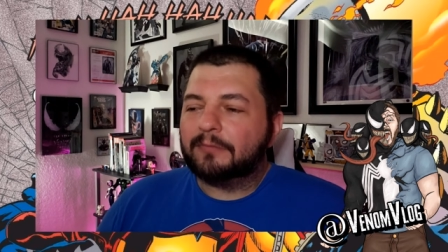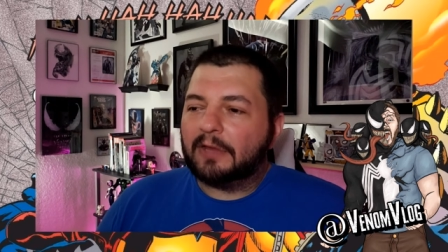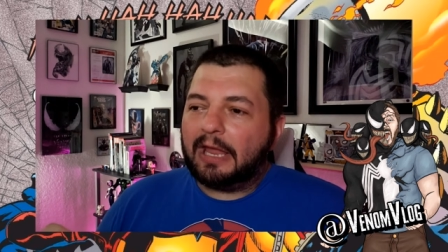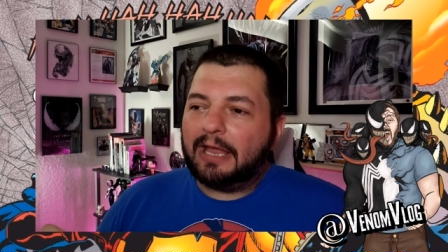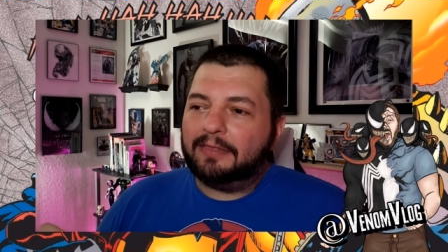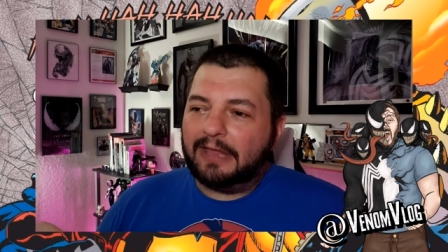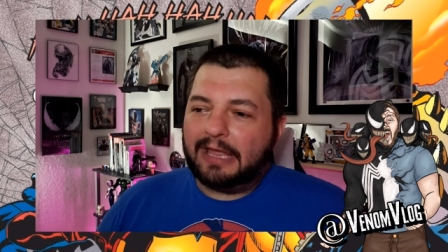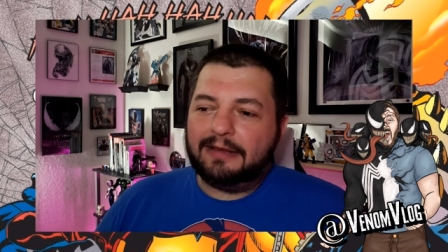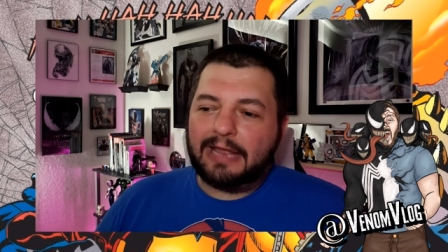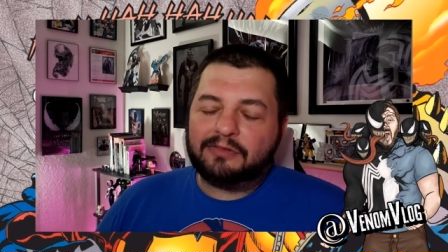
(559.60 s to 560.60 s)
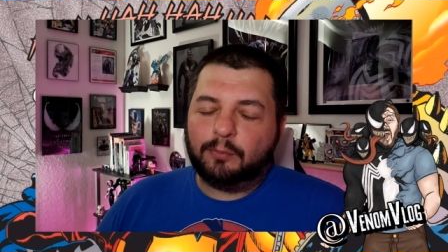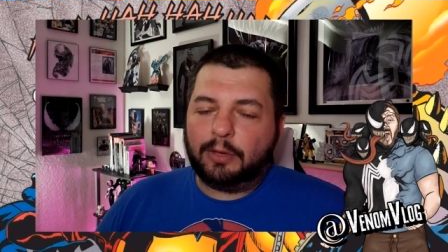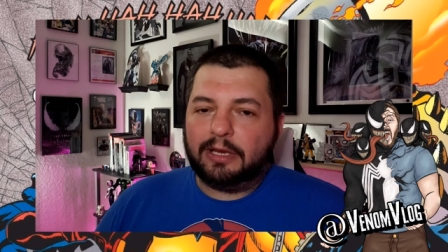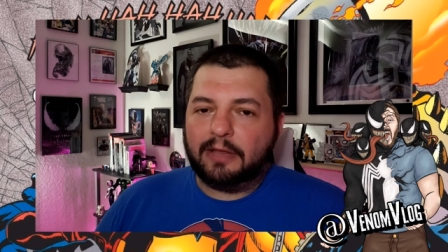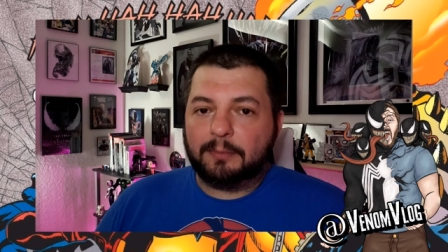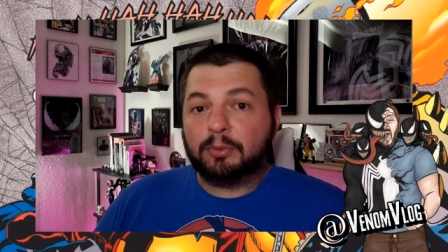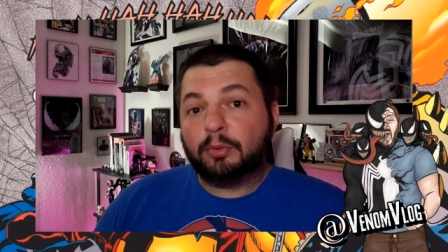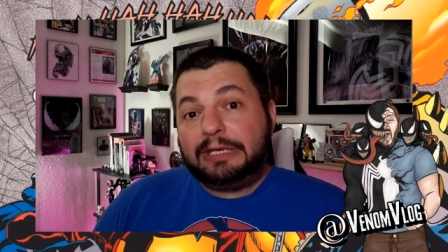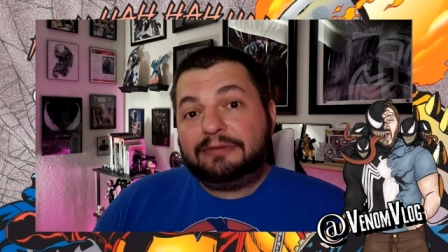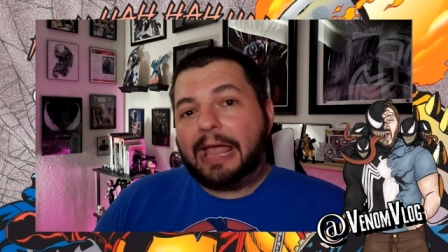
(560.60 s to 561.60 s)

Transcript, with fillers: and then that's when uh, the priest